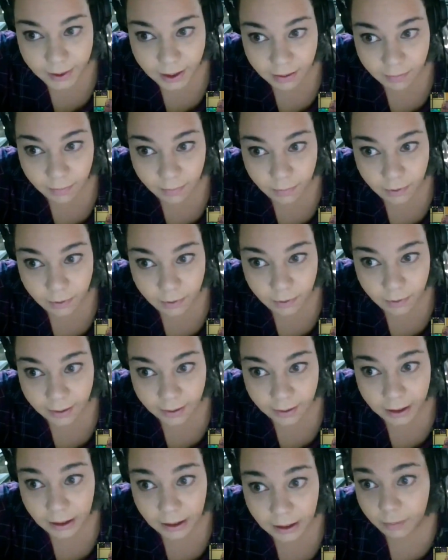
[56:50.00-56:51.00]
I work
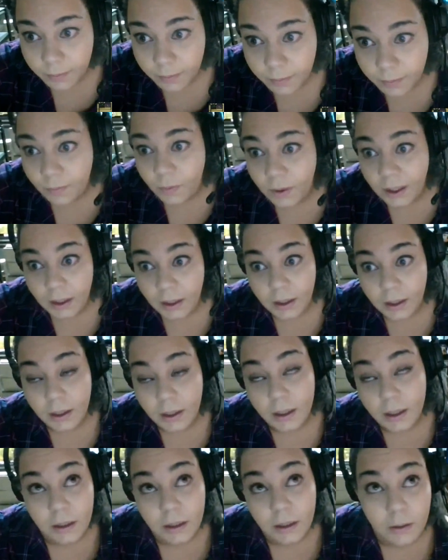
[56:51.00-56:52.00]
now at a big
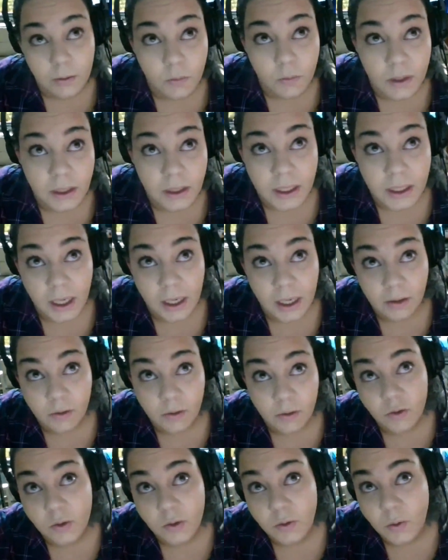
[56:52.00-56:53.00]
retailer
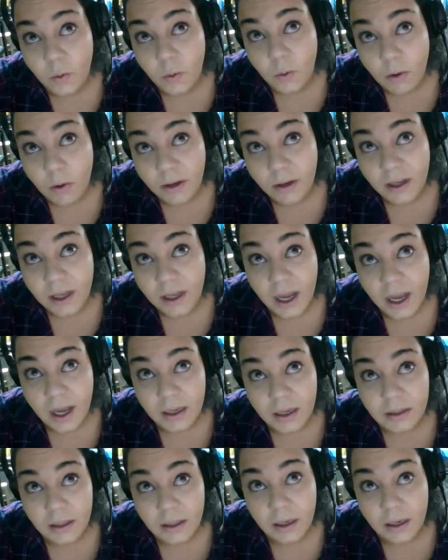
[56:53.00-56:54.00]
store that
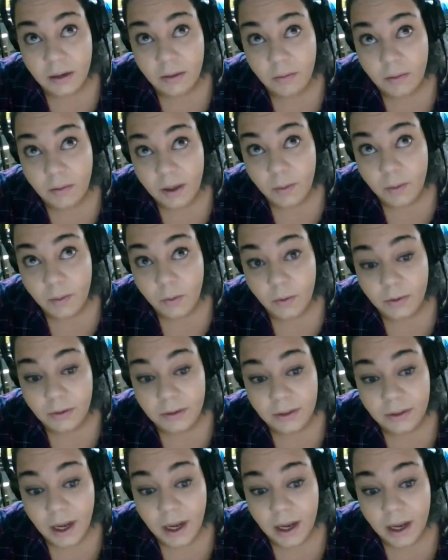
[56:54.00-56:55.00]
has like a red
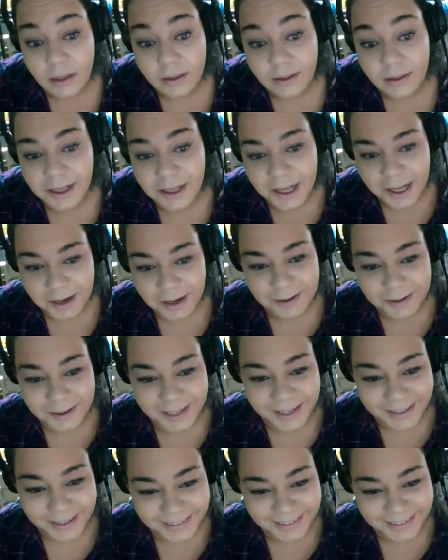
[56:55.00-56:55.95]
bullseye as a logo.